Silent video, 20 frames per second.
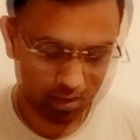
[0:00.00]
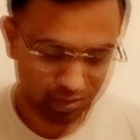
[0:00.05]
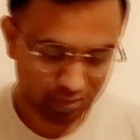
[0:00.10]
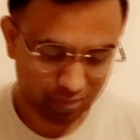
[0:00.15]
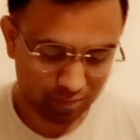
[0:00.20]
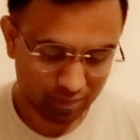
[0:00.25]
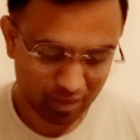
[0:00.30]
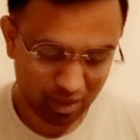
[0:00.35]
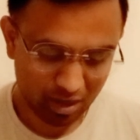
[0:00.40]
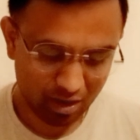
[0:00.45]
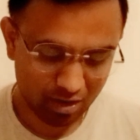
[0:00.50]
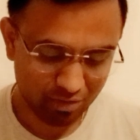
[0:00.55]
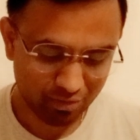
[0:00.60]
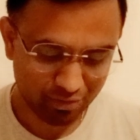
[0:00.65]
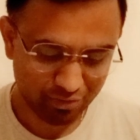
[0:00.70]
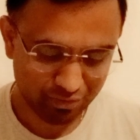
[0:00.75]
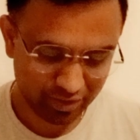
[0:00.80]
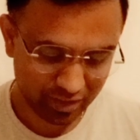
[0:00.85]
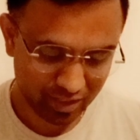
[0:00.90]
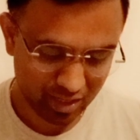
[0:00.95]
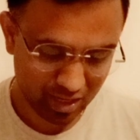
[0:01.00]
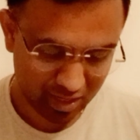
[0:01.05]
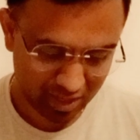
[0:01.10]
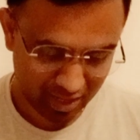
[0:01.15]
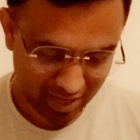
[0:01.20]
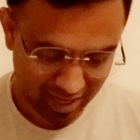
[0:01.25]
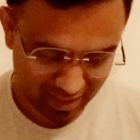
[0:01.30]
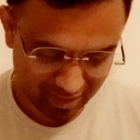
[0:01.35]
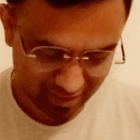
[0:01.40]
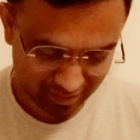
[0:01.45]
Now we are
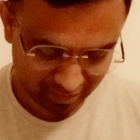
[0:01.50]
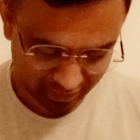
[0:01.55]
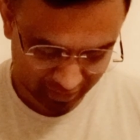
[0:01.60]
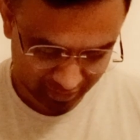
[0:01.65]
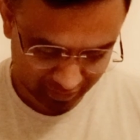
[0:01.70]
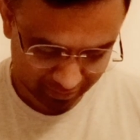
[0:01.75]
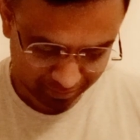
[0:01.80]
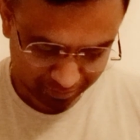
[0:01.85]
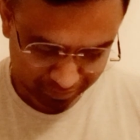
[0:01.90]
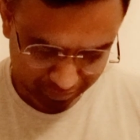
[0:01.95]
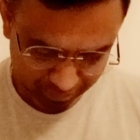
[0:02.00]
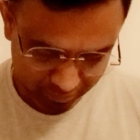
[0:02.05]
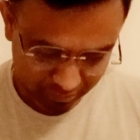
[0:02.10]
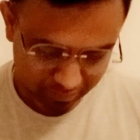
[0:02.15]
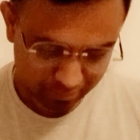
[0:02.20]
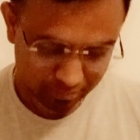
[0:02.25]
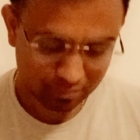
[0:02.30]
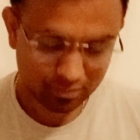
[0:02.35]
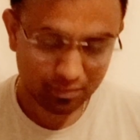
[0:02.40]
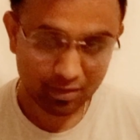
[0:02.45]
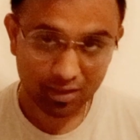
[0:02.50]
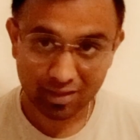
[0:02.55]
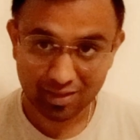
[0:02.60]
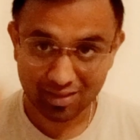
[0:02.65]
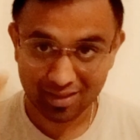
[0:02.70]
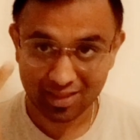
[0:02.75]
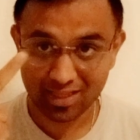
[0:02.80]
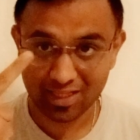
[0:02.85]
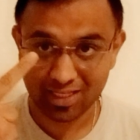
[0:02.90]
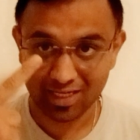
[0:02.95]
at the
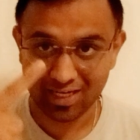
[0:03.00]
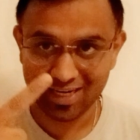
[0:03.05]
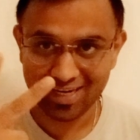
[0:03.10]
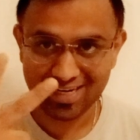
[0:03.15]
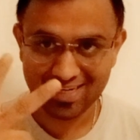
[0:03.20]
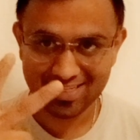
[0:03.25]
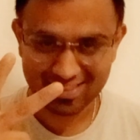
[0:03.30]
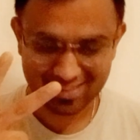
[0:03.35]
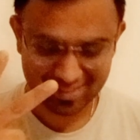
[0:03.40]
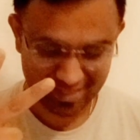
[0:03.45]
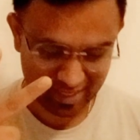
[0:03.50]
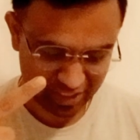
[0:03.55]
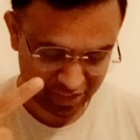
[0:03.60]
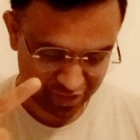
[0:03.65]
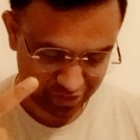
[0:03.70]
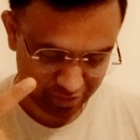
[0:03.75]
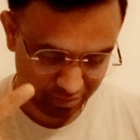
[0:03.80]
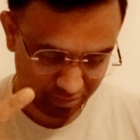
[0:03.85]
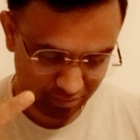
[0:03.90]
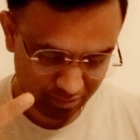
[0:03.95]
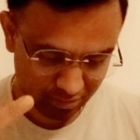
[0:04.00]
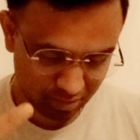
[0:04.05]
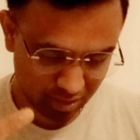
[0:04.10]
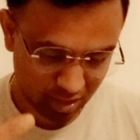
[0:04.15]
third section,